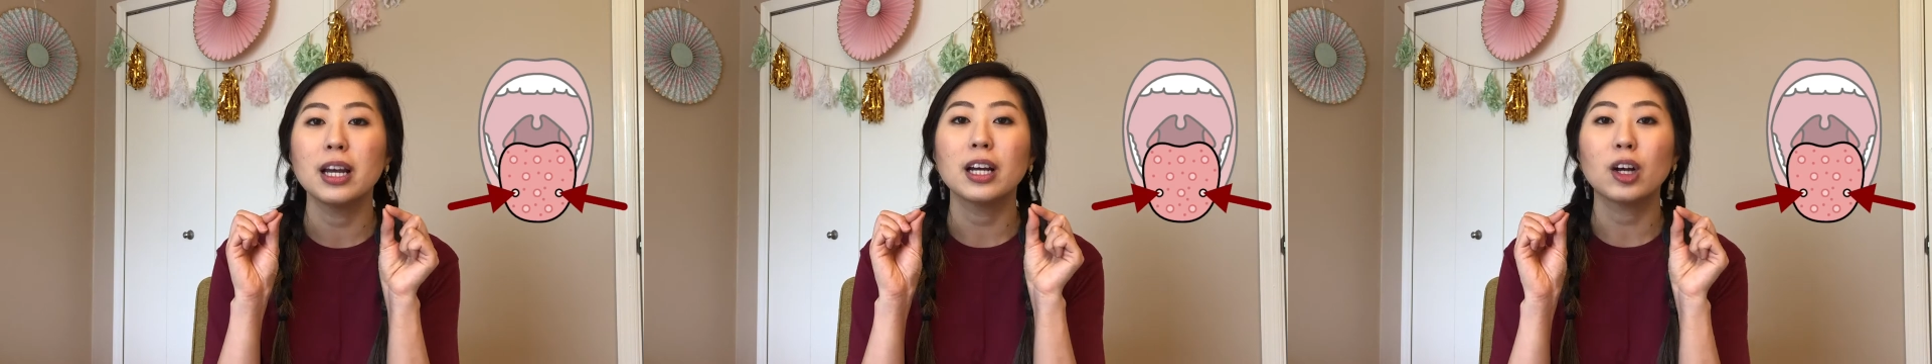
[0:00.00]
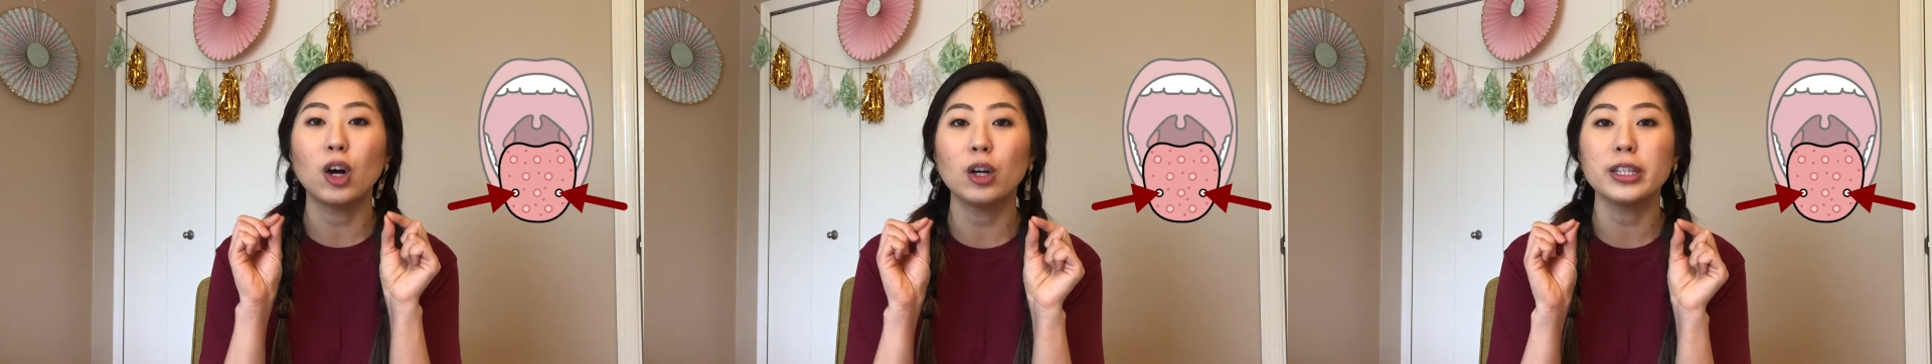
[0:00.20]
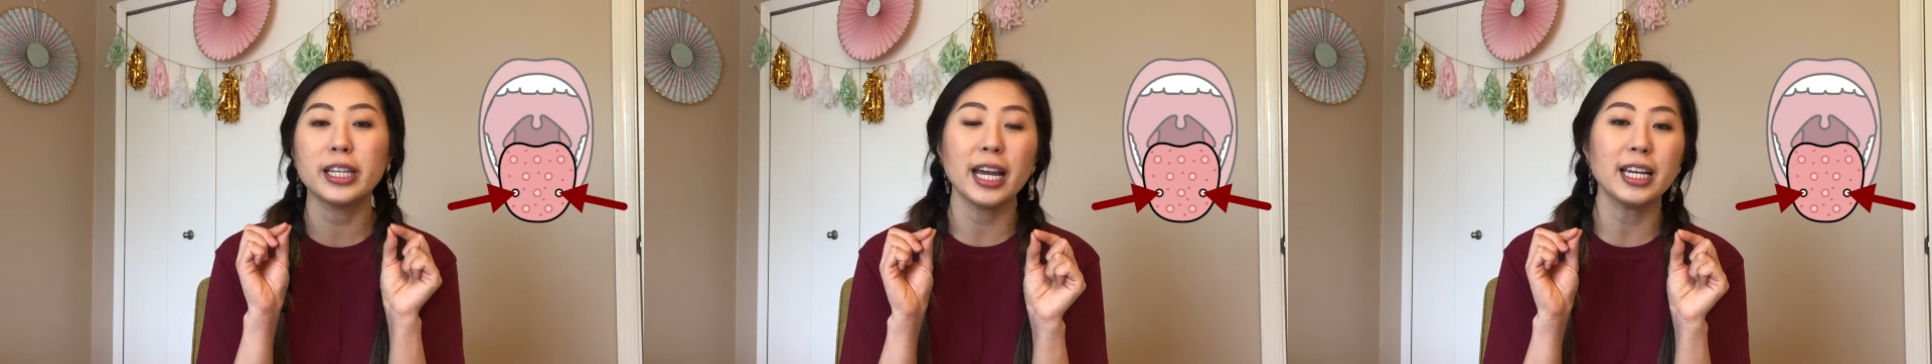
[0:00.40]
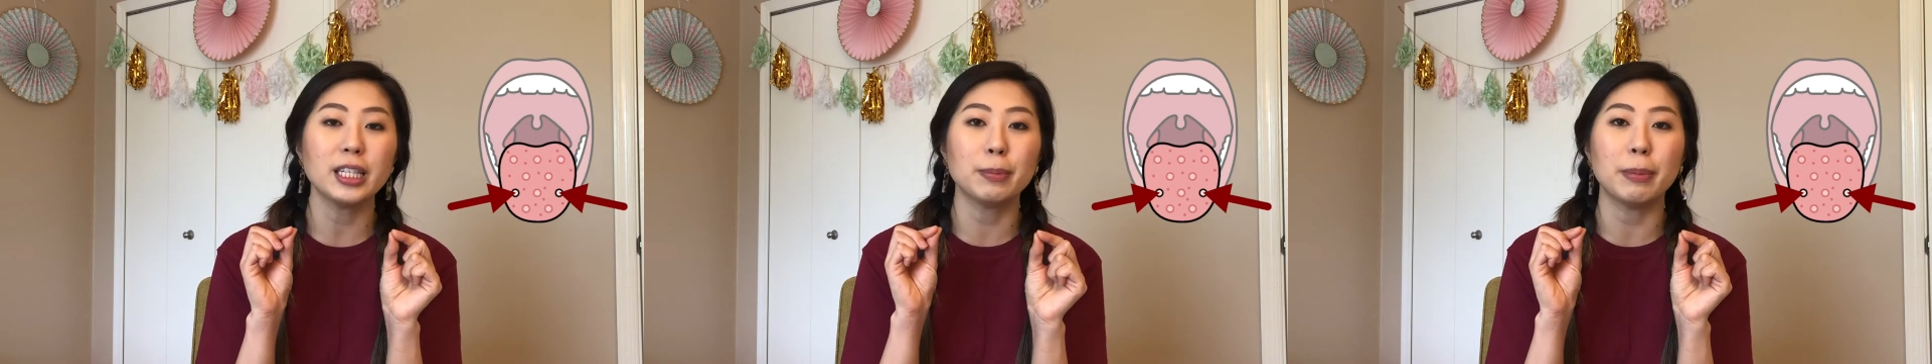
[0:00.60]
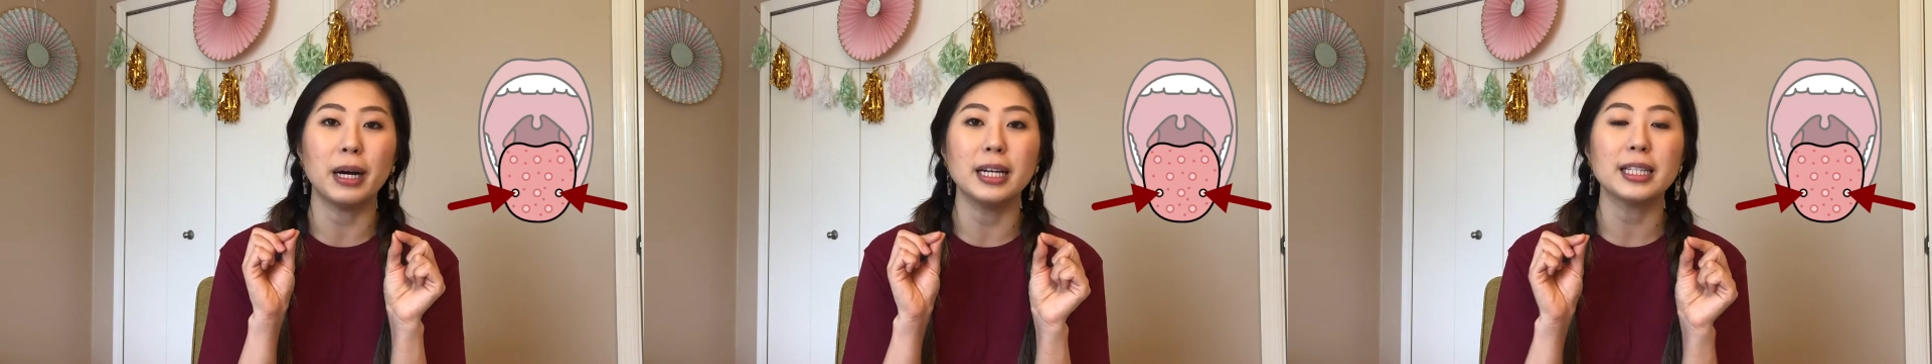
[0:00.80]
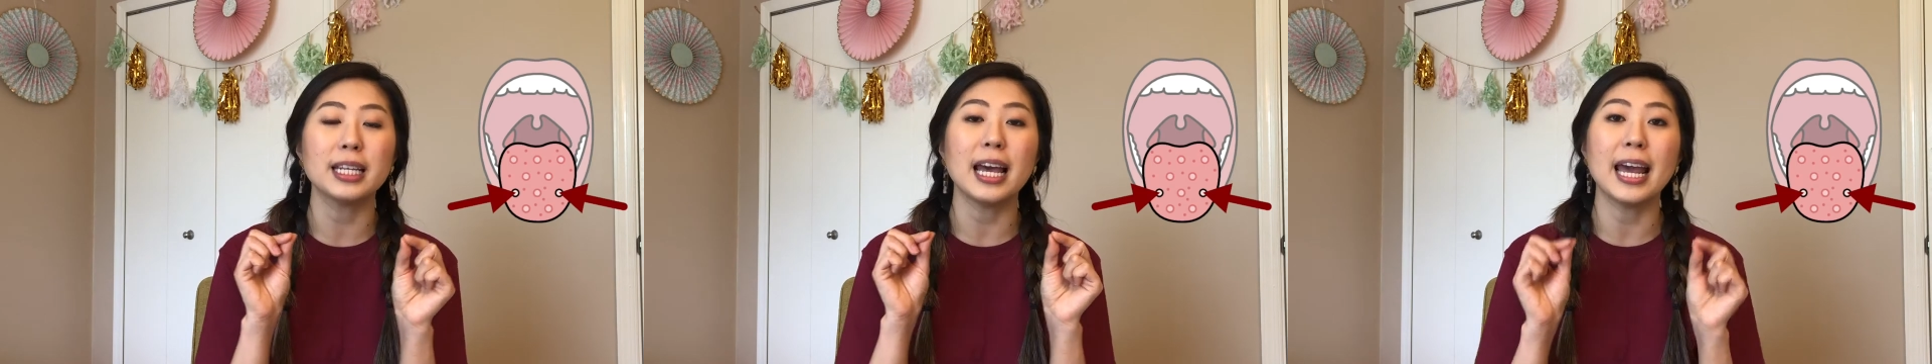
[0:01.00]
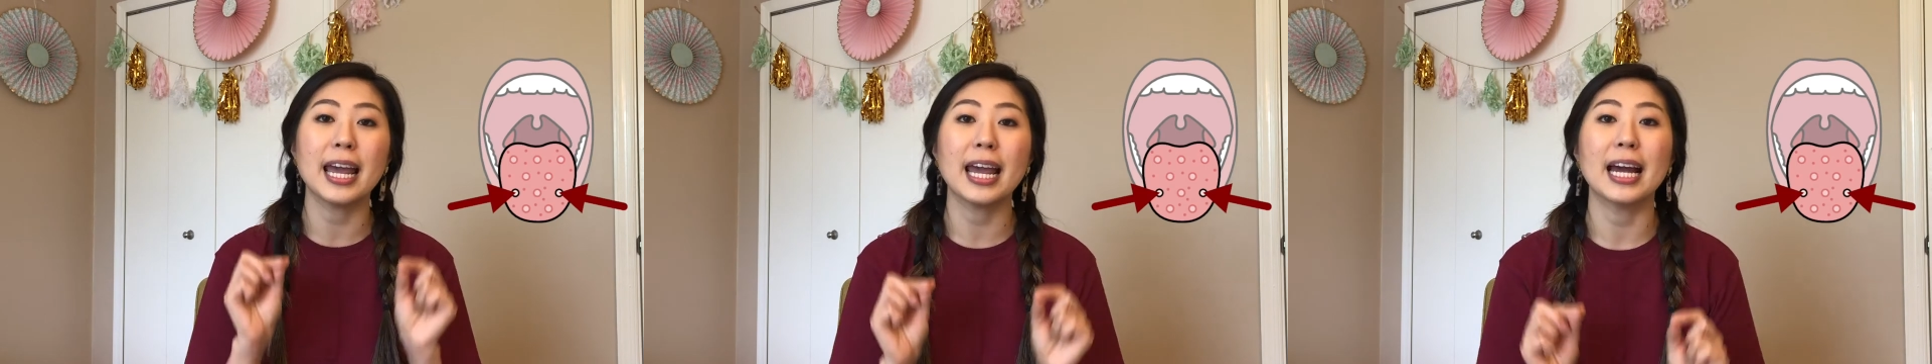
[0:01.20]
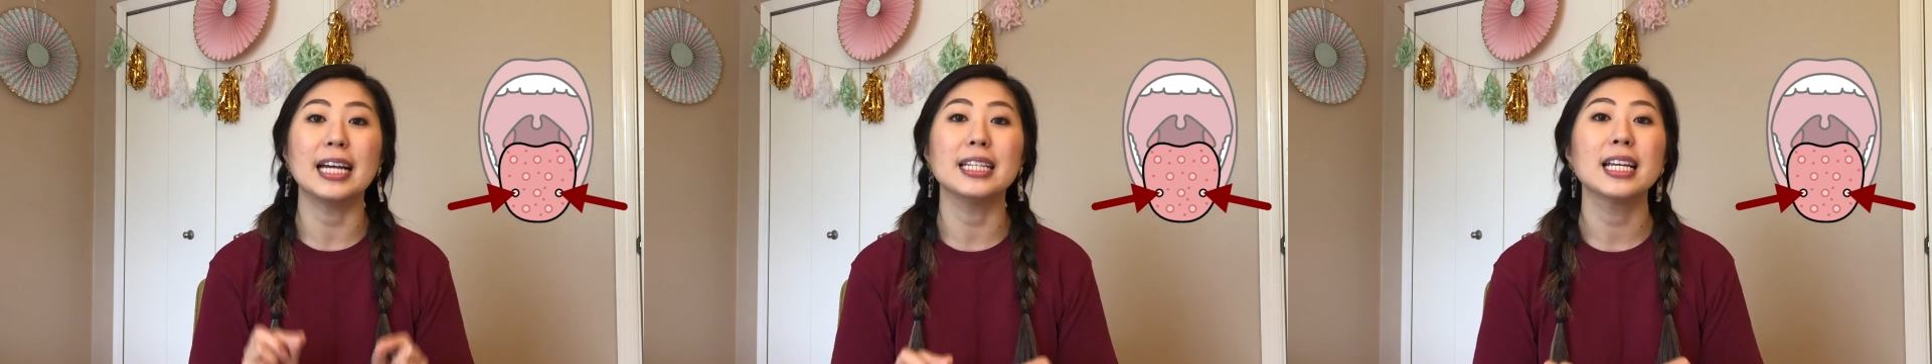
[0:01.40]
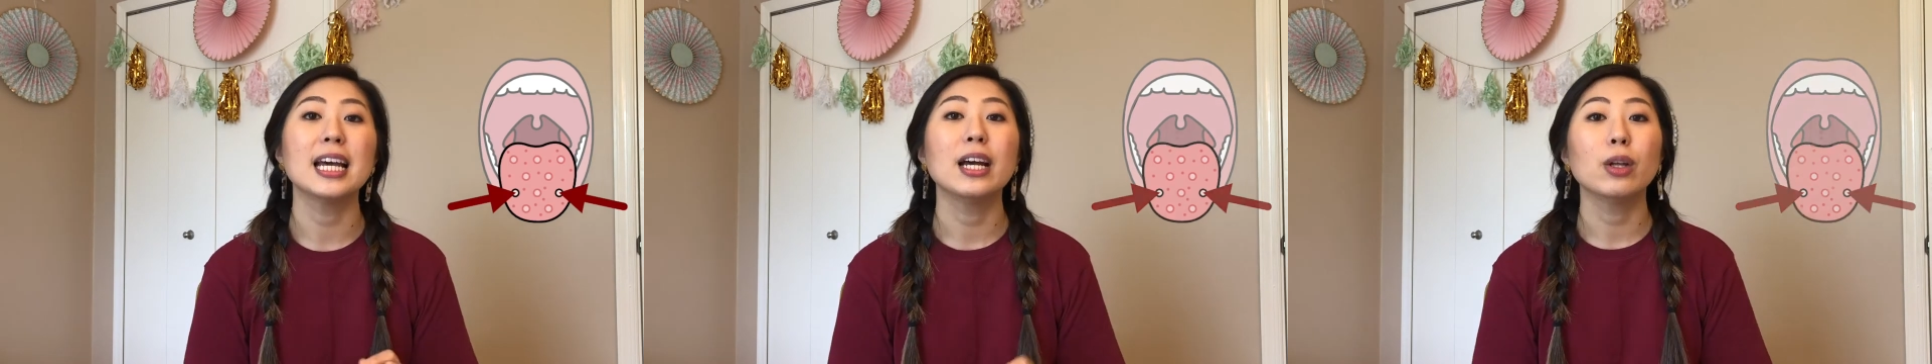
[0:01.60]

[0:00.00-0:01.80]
called taste buds, and